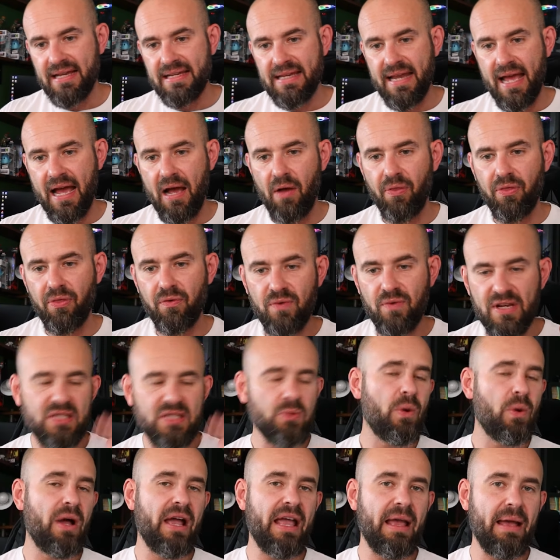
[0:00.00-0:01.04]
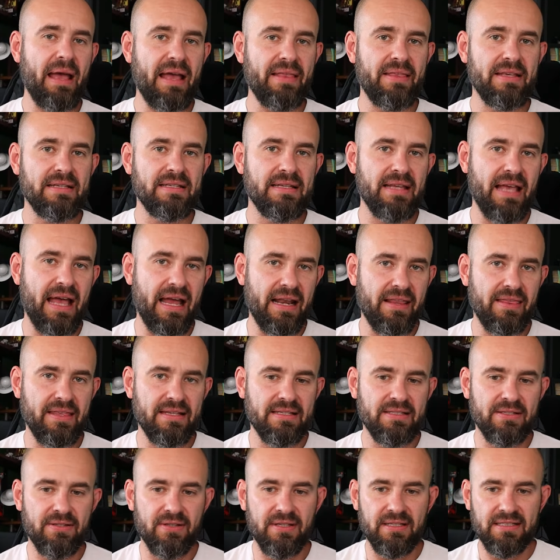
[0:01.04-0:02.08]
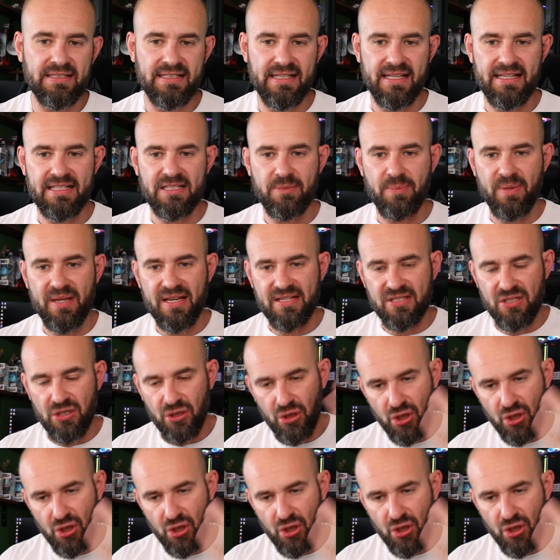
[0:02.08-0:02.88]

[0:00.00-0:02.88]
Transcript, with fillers: Now, the reason why I add this, added this to this list because